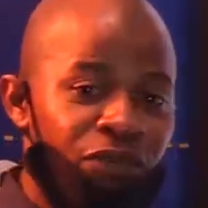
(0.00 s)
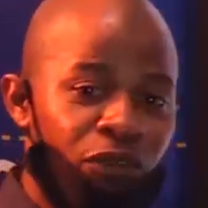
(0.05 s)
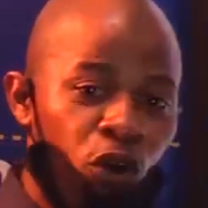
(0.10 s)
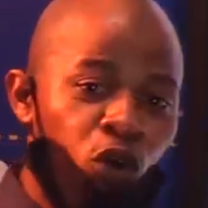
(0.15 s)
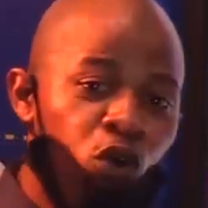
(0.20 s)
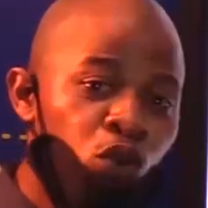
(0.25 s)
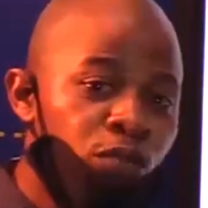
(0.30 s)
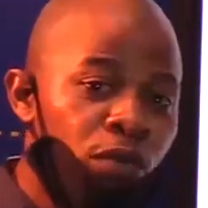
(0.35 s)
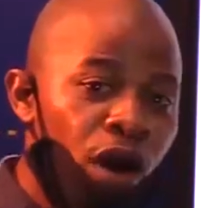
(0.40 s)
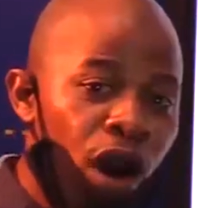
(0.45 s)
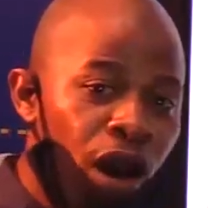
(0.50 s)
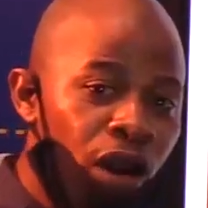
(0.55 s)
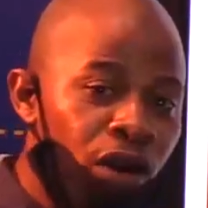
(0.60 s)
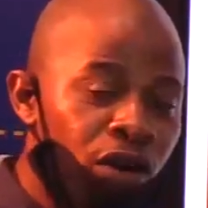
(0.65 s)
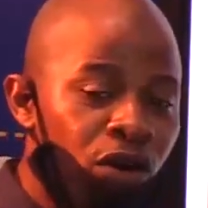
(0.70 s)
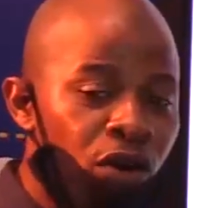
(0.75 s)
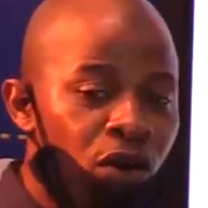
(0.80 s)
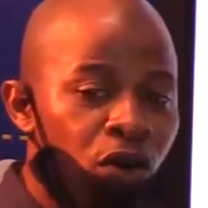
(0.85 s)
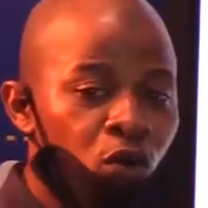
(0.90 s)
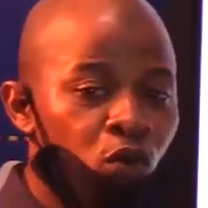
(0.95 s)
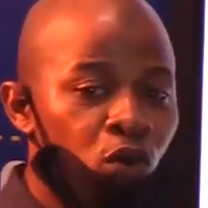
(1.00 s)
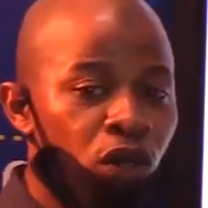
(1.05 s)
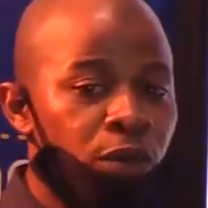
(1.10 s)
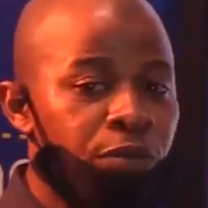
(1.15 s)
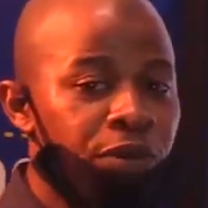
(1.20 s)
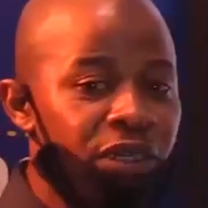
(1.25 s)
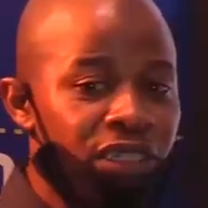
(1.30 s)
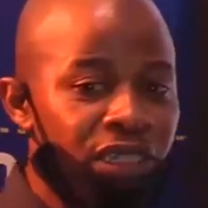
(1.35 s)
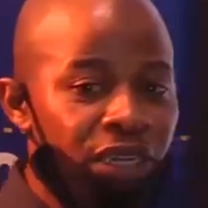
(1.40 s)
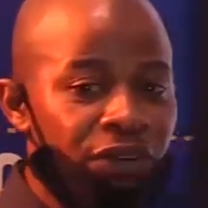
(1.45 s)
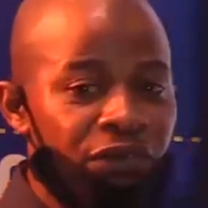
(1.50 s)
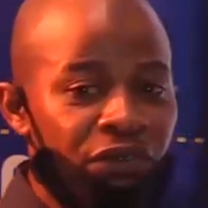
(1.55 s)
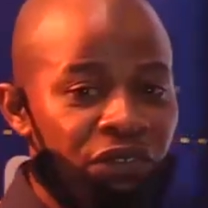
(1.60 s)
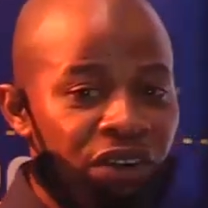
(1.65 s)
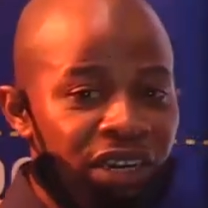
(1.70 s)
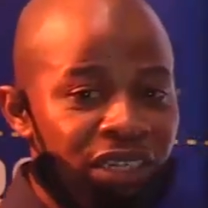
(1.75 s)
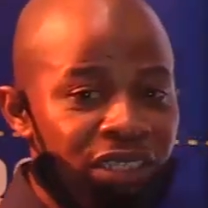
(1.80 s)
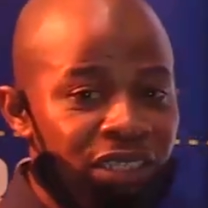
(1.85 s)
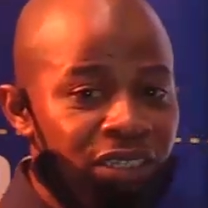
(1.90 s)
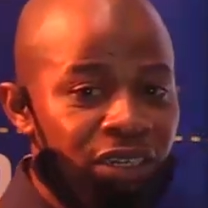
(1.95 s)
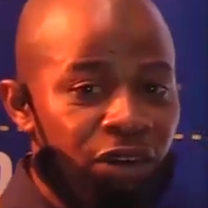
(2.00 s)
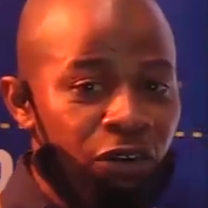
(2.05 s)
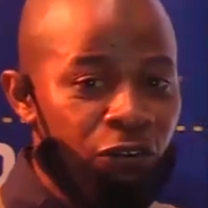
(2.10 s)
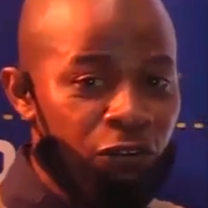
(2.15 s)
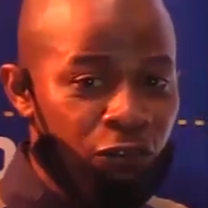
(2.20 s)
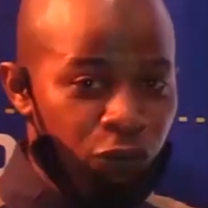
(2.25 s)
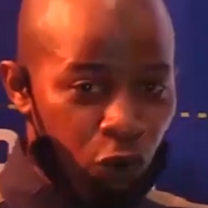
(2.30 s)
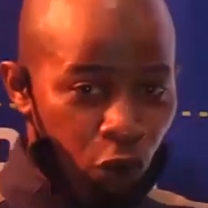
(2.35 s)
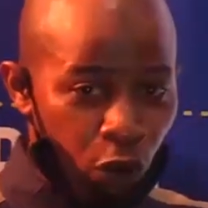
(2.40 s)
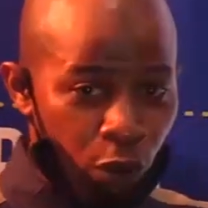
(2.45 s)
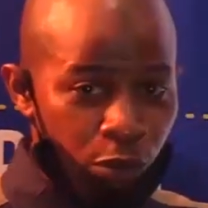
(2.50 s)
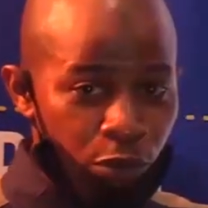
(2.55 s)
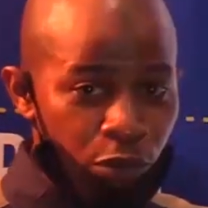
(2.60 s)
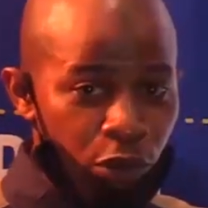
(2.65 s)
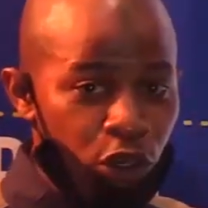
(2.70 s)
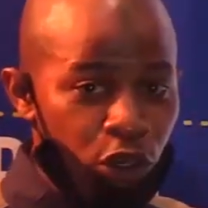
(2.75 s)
for Umar will be different from